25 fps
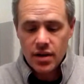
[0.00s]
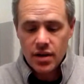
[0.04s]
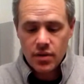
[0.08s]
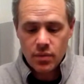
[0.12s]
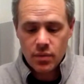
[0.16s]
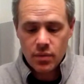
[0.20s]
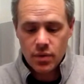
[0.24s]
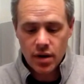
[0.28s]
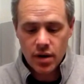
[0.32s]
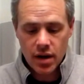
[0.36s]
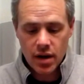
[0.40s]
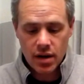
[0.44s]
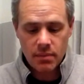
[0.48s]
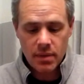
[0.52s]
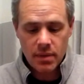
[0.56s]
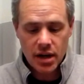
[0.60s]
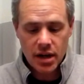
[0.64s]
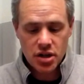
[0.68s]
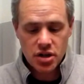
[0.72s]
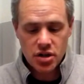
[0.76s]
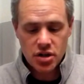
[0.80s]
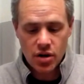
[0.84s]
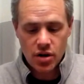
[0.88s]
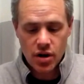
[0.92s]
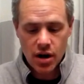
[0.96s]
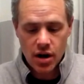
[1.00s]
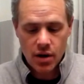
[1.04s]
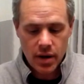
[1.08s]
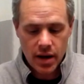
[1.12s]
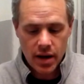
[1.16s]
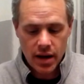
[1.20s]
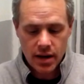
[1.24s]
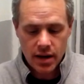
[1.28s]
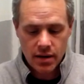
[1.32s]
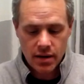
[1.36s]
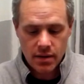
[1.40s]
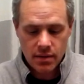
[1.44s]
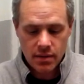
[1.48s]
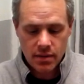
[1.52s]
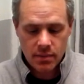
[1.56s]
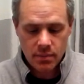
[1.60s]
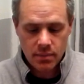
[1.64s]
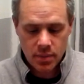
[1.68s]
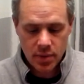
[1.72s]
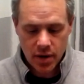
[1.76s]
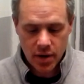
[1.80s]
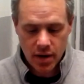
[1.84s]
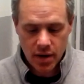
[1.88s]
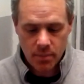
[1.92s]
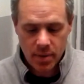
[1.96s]
we're going to make sure we
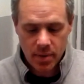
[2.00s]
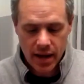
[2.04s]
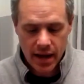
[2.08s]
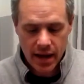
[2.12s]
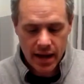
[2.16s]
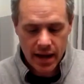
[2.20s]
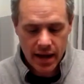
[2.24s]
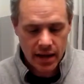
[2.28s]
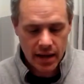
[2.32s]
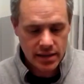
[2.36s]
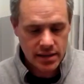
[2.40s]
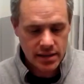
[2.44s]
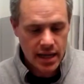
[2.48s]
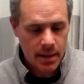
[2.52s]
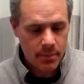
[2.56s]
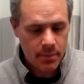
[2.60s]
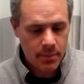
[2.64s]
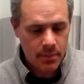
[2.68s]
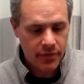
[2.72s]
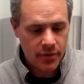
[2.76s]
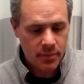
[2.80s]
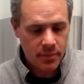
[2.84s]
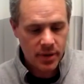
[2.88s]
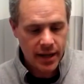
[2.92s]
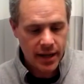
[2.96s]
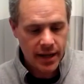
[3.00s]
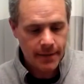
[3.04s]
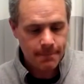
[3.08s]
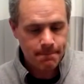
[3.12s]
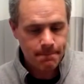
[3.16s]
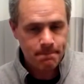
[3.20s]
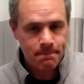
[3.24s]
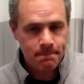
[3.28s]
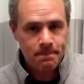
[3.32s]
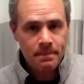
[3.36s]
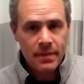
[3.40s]
put our pot on top of a plate.